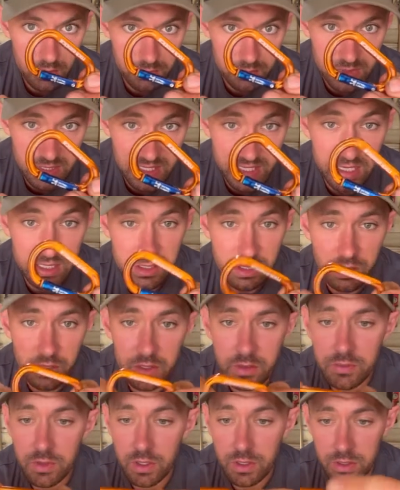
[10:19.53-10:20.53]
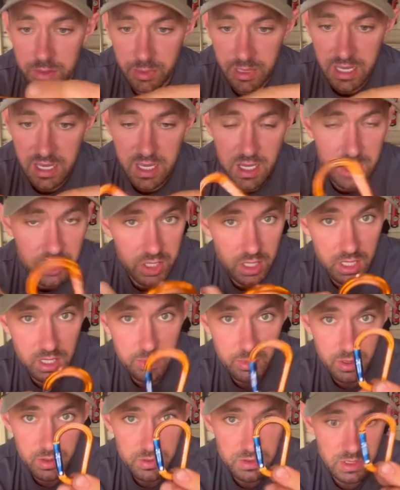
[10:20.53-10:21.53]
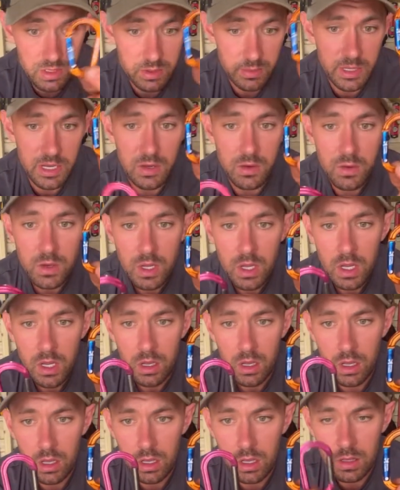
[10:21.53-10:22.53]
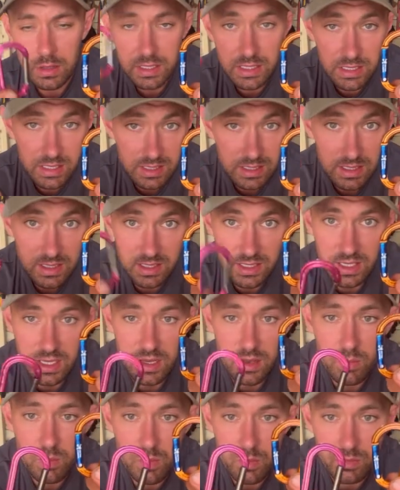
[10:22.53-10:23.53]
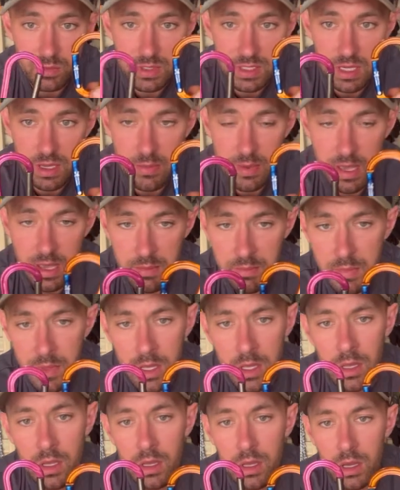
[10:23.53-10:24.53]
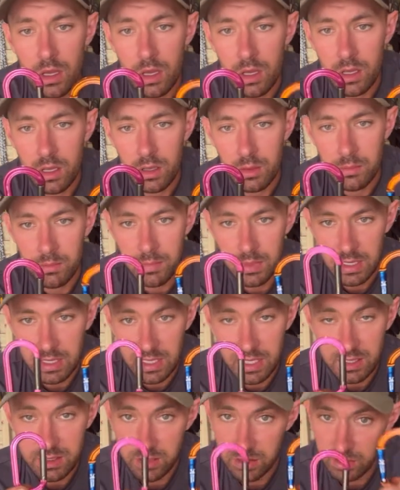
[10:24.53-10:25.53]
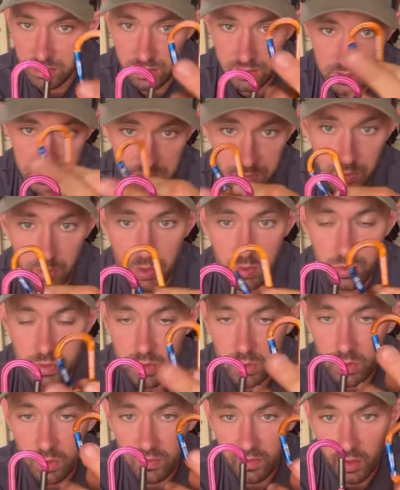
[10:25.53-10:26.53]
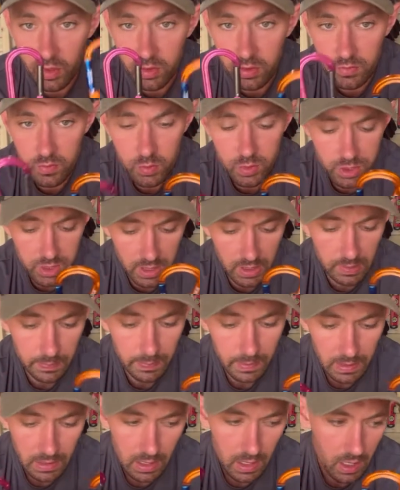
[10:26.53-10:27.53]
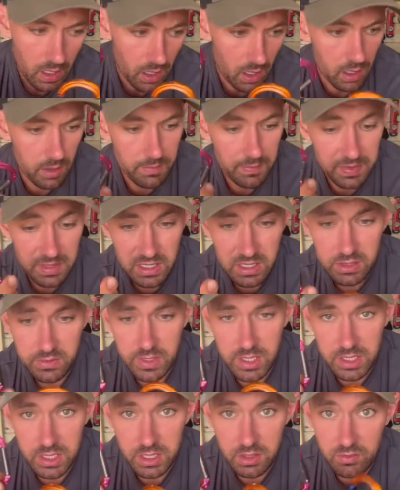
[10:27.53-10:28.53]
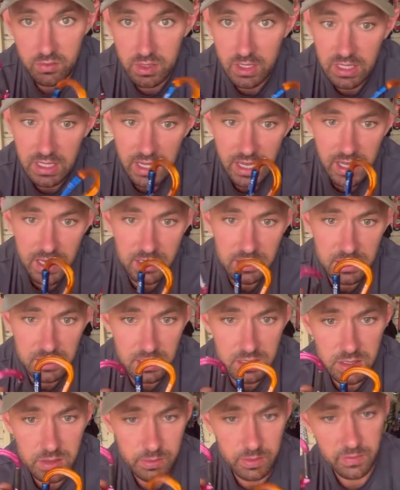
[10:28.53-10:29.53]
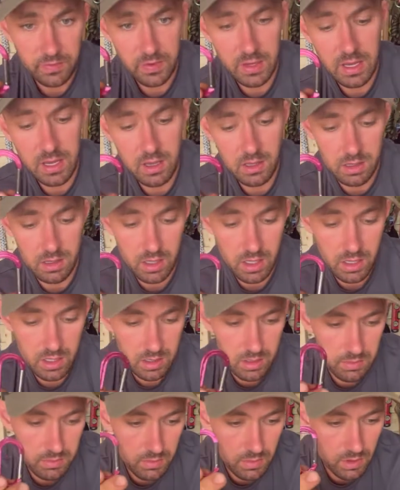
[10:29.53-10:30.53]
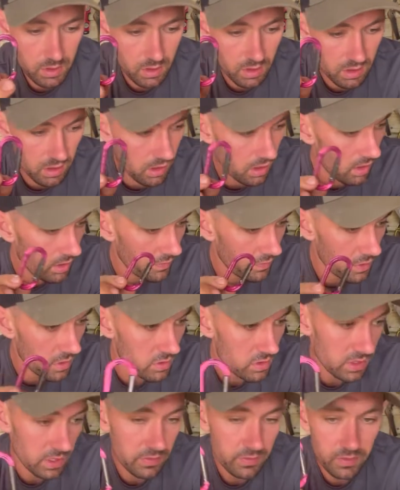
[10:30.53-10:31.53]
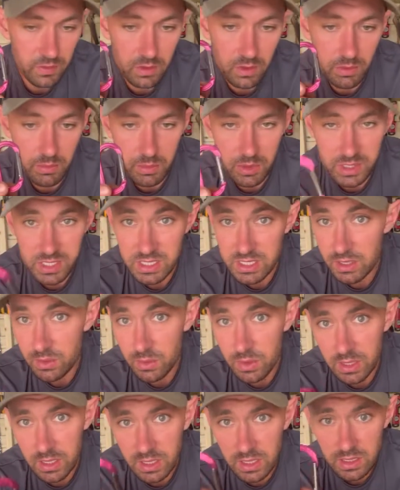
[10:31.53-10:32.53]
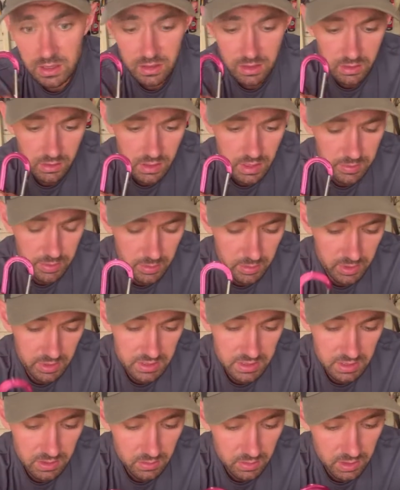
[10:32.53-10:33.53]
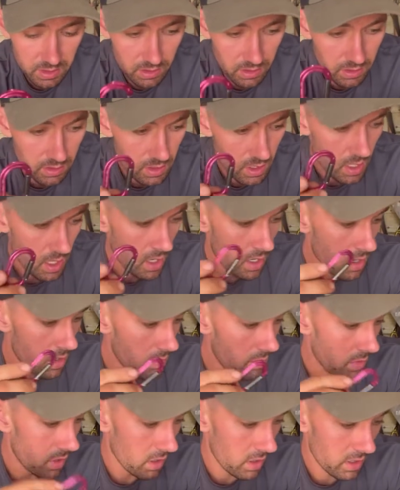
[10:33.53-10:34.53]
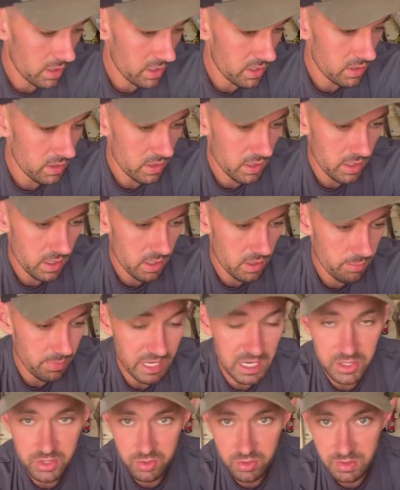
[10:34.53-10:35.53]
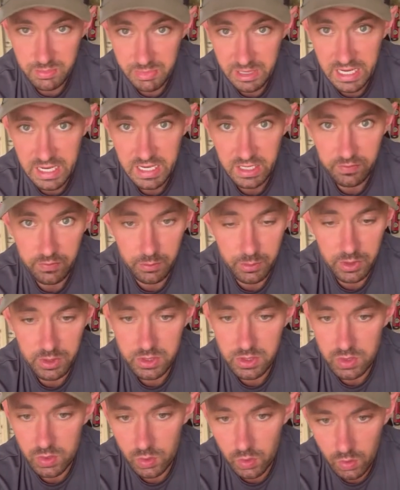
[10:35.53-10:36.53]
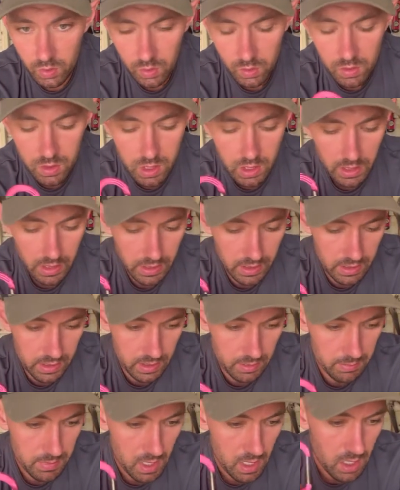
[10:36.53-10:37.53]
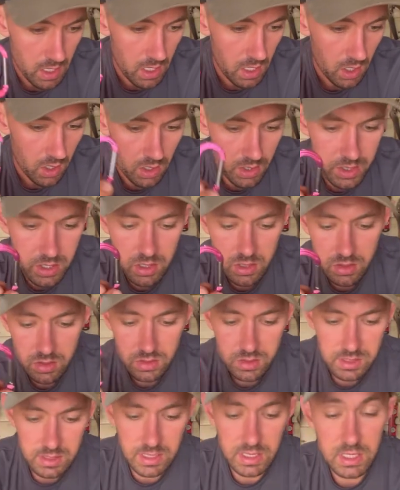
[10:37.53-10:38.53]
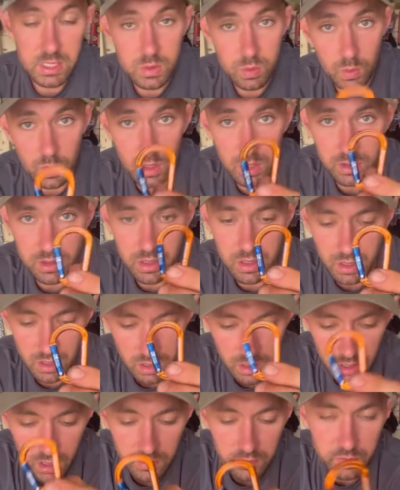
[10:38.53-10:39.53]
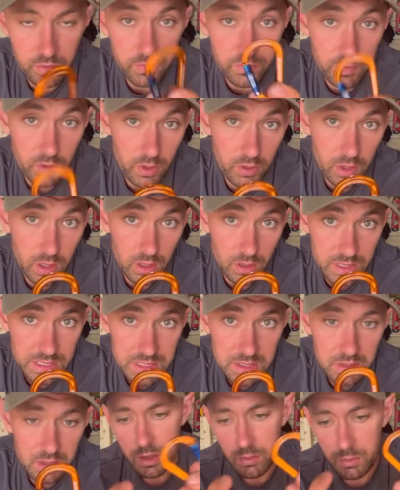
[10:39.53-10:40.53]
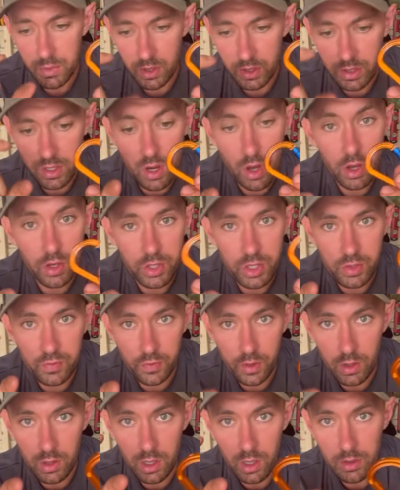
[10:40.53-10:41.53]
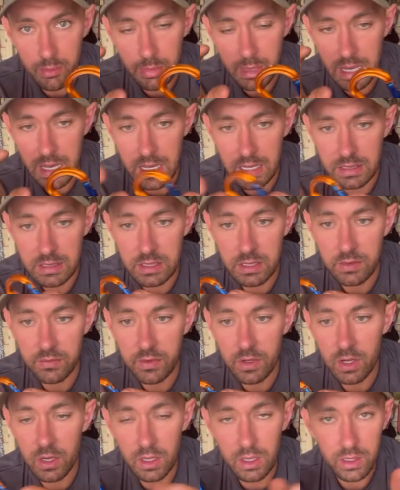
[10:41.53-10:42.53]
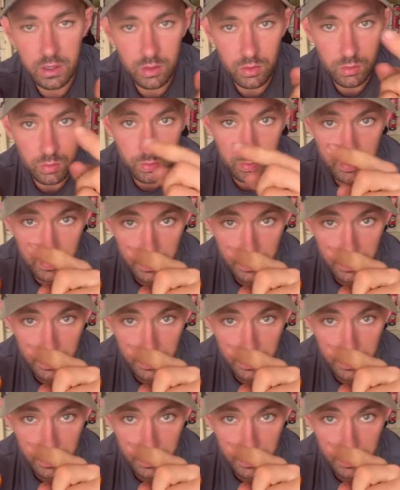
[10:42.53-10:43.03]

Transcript: So that's kind of like the pear shape I was on about. This is the DMM, and that's like your typical sort of oval shape. These are actually really handy, to be fair. I've used it for my silky, you know, clipping my silky on, my battery bag for my saw. I use this one a lot for throw lines. My notch throw line bags have got a little,